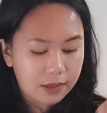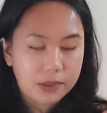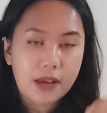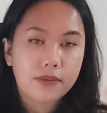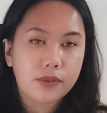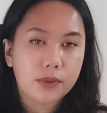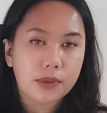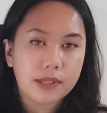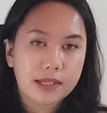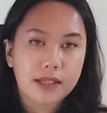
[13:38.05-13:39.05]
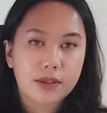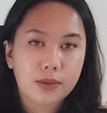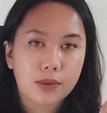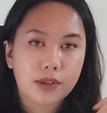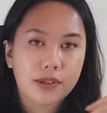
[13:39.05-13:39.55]
The Devil, the Ten
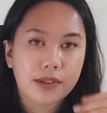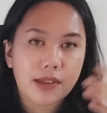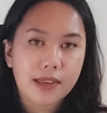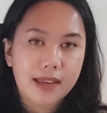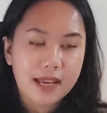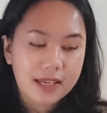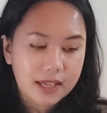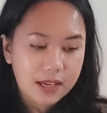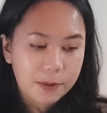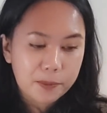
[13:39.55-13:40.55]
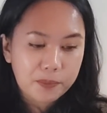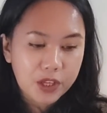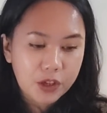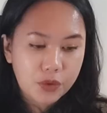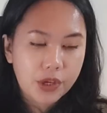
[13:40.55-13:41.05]
of Swords, it did
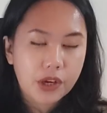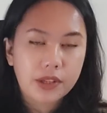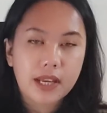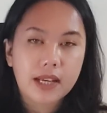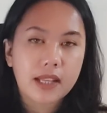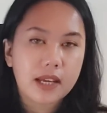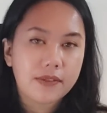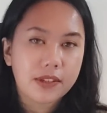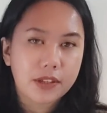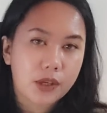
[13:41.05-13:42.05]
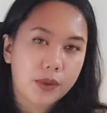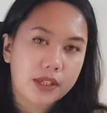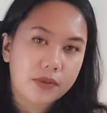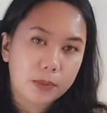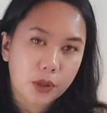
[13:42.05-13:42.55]
trigger like a lot of
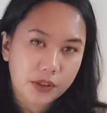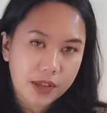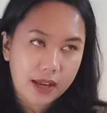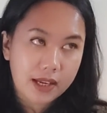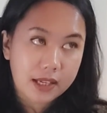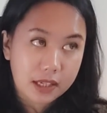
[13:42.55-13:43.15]
insecurities from your side.